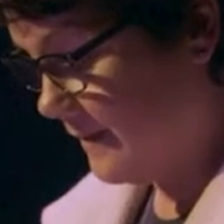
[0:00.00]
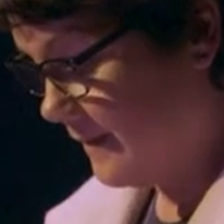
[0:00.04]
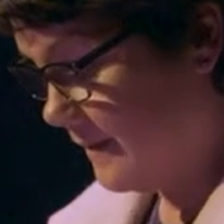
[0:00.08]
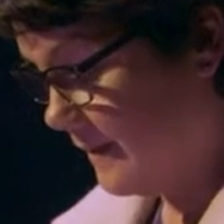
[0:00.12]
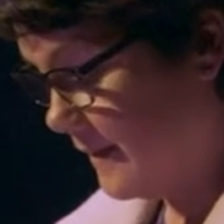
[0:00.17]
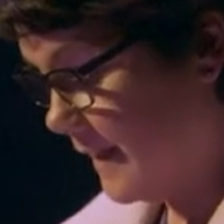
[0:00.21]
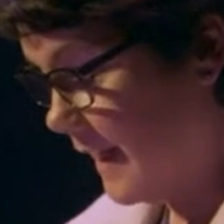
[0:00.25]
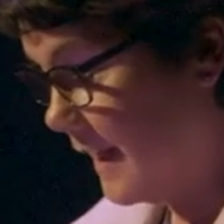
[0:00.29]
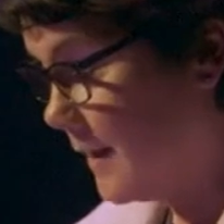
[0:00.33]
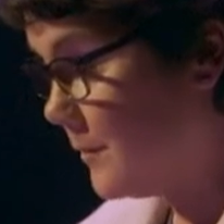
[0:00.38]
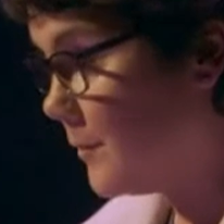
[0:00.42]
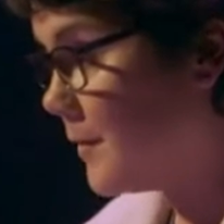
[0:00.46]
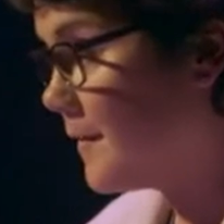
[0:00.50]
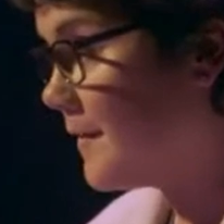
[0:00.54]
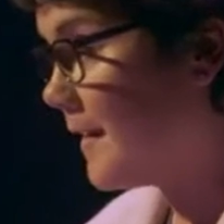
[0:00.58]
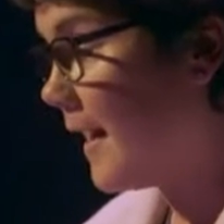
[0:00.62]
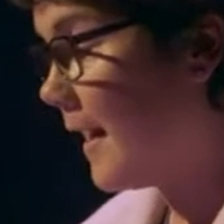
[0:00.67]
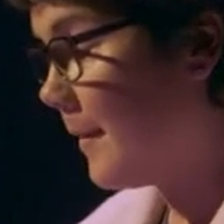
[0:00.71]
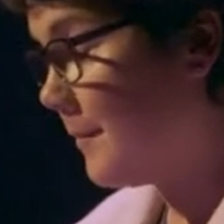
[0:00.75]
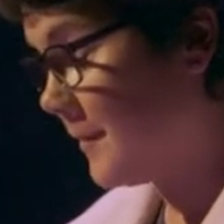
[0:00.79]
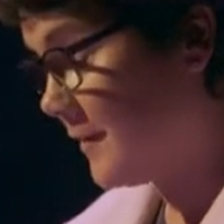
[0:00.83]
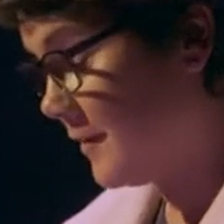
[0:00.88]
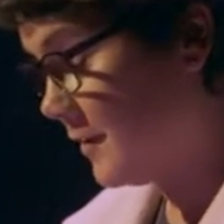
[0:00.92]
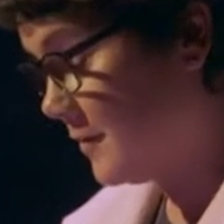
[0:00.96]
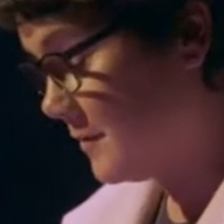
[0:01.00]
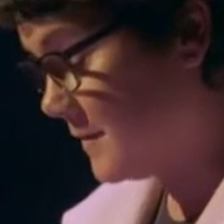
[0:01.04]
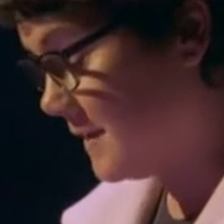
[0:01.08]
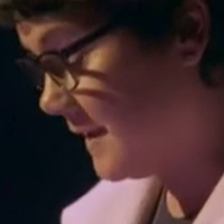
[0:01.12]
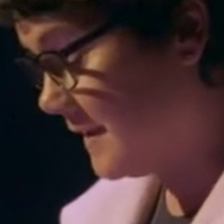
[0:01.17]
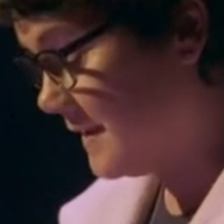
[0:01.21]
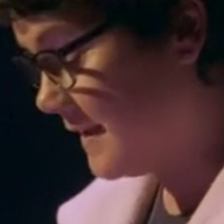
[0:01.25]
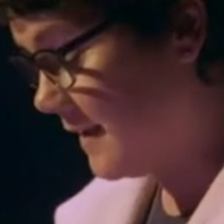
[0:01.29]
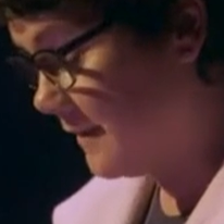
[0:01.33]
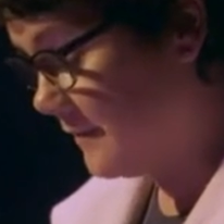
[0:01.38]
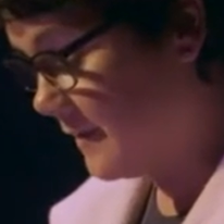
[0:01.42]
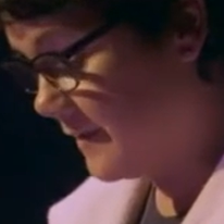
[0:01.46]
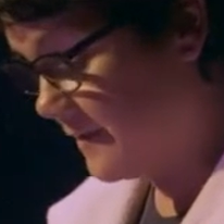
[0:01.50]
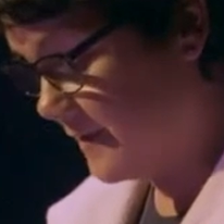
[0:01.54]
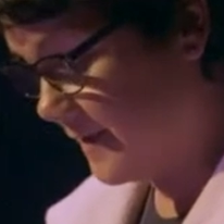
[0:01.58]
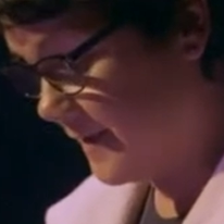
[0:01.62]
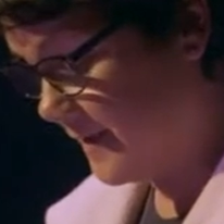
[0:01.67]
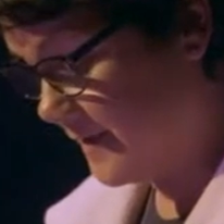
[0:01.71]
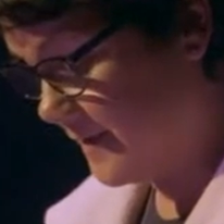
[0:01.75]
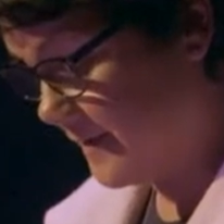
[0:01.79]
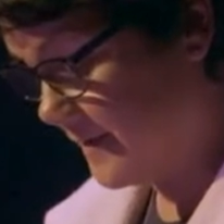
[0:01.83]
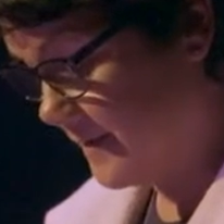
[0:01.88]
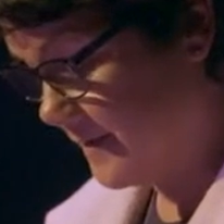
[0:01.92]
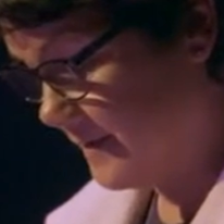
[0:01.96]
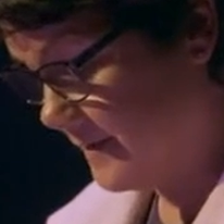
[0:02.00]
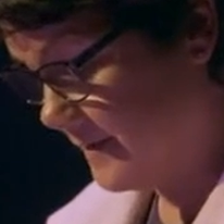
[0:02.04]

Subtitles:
Liam was absolutely devastated.